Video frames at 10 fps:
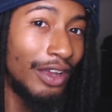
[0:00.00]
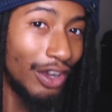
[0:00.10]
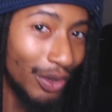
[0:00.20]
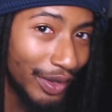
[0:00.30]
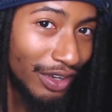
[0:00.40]
Who
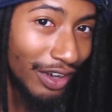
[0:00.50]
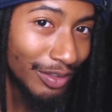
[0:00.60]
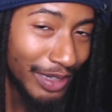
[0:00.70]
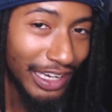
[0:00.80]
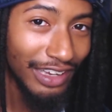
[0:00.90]
do we know that's
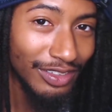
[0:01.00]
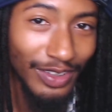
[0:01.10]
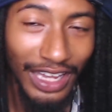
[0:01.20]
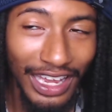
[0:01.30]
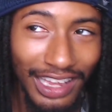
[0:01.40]
behind some
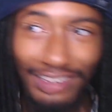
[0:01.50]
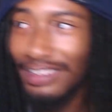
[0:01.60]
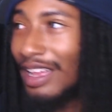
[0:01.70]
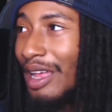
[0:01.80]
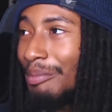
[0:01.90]
glass?
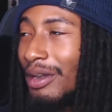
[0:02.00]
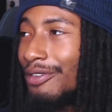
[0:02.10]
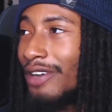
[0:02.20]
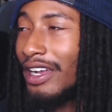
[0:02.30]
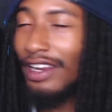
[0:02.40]

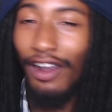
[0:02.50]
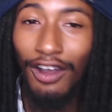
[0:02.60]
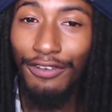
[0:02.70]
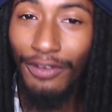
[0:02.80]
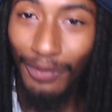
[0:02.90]
Motherfucking
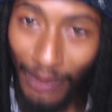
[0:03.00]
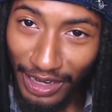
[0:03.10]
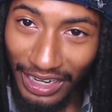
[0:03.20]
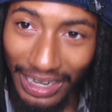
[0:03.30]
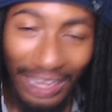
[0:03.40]
all for
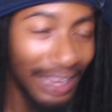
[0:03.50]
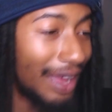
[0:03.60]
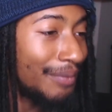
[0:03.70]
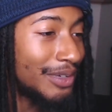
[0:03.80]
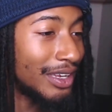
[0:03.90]
one.
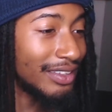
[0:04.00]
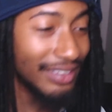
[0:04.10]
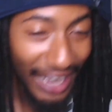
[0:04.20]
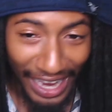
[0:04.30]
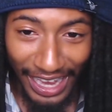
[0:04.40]
I'm just
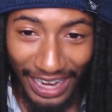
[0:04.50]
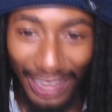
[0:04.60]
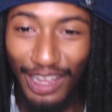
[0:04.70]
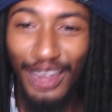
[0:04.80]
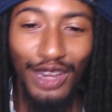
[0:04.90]
saying.
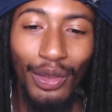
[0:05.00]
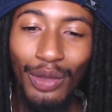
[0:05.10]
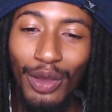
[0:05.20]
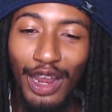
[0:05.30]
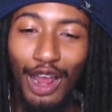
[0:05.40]
Do we
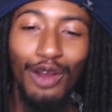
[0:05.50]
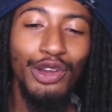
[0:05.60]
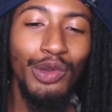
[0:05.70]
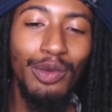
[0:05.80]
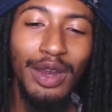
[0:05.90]
want? Oh,
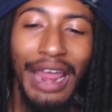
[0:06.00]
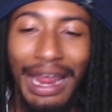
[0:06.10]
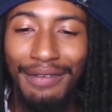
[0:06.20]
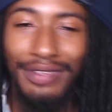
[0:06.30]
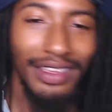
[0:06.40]
do we want to
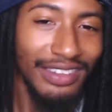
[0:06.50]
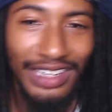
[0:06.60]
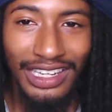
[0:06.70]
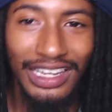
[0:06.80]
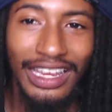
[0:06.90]
have this
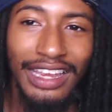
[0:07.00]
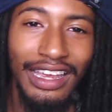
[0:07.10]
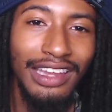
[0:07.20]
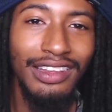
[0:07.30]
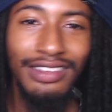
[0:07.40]
nigga
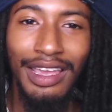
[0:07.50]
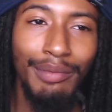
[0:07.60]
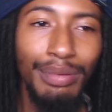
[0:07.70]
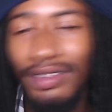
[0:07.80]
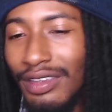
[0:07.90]
in the same
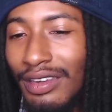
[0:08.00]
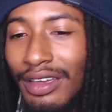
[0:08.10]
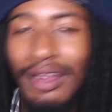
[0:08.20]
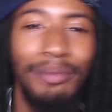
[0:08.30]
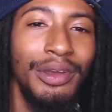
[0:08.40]
prison?
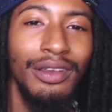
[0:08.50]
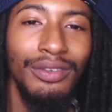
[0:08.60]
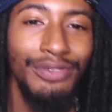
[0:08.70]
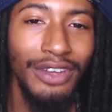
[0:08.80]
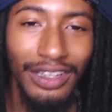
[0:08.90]
Because
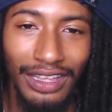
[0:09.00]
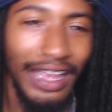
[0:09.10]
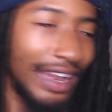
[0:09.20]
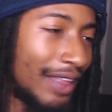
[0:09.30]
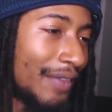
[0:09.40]
fuck
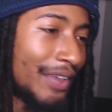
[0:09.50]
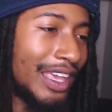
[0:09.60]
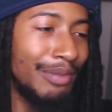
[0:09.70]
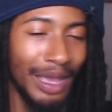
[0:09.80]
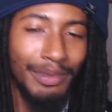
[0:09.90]
that.
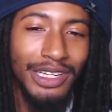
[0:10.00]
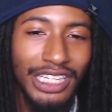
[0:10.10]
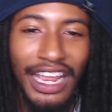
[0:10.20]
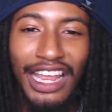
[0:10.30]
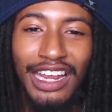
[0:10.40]
He might be
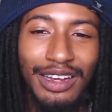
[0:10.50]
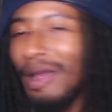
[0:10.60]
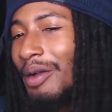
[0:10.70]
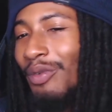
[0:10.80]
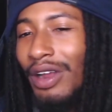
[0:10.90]
chained,
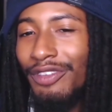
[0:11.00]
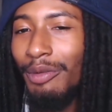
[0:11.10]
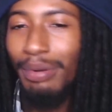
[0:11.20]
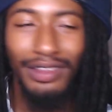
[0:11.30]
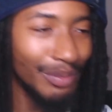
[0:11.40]
what if a
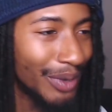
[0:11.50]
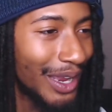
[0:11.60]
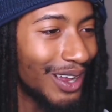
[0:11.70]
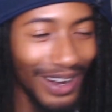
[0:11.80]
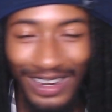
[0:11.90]
prison
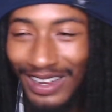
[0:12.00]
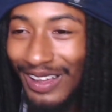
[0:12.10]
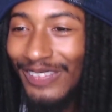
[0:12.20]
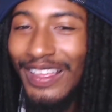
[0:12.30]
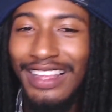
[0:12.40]
break art
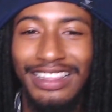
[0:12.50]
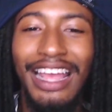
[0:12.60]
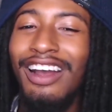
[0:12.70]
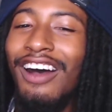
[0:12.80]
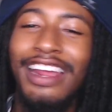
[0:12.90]
come?
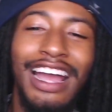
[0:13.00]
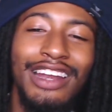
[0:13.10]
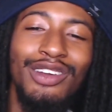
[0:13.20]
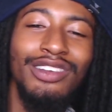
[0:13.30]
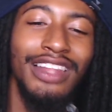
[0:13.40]
They all they gotta
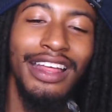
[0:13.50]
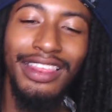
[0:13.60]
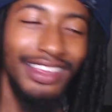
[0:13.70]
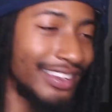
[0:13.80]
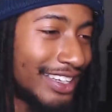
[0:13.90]
do is let
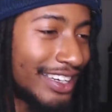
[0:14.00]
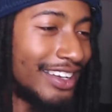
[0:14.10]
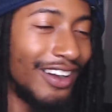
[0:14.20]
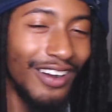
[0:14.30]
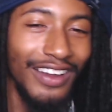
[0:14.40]
this nigga
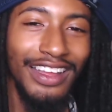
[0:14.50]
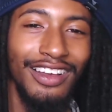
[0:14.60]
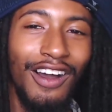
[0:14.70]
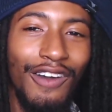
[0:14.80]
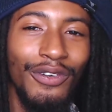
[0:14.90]
go.
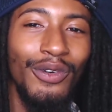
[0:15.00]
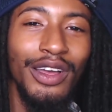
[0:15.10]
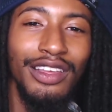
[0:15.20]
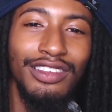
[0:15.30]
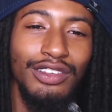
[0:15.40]
All for
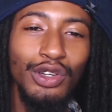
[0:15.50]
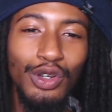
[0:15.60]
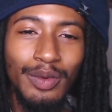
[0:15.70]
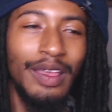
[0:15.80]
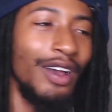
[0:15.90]
one.
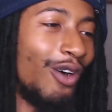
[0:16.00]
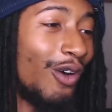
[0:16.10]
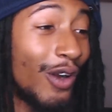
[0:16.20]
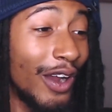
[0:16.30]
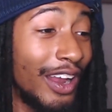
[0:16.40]
Shoo!
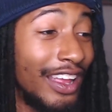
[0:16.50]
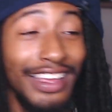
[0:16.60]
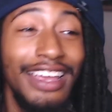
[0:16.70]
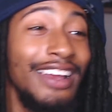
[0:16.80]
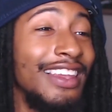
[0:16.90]
Or
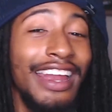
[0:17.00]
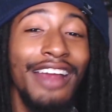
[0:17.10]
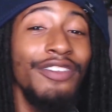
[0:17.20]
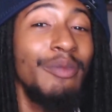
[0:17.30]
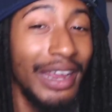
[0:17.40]
he let
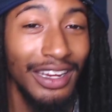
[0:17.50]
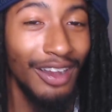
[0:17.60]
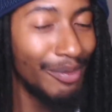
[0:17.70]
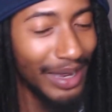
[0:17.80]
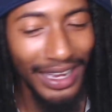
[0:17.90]
everybody go.
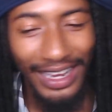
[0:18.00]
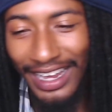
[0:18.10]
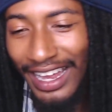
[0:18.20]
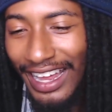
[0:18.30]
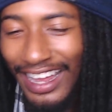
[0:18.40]

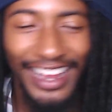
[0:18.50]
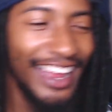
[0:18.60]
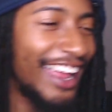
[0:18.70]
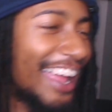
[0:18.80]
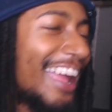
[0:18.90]

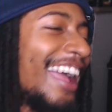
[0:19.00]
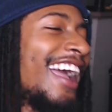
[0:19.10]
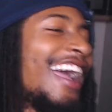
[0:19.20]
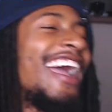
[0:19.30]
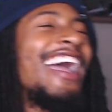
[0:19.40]

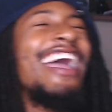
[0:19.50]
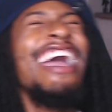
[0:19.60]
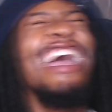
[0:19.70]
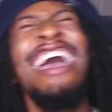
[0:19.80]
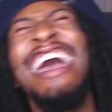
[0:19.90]

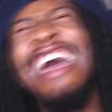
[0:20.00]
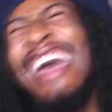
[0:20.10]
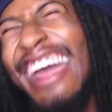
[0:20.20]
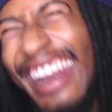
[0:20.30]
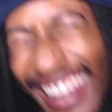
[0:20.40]
Man,